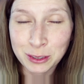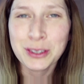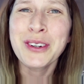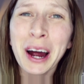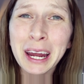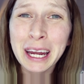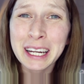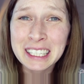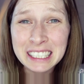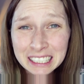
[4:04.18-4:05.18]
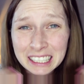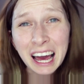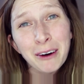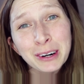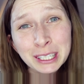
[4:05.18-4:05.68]
want to try it.
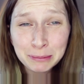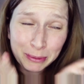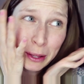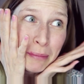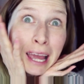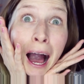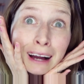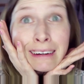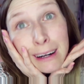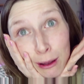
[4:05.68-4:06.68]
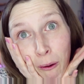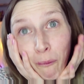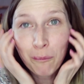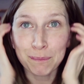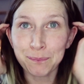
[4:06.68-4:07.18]
I want the Bianca
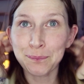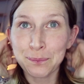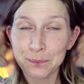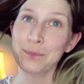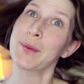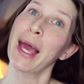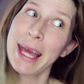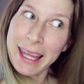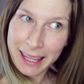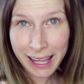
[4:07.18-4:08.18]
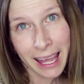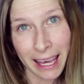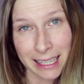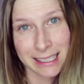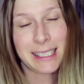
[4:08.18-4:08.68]
glow.
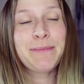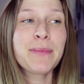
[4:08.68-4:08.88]
Yes.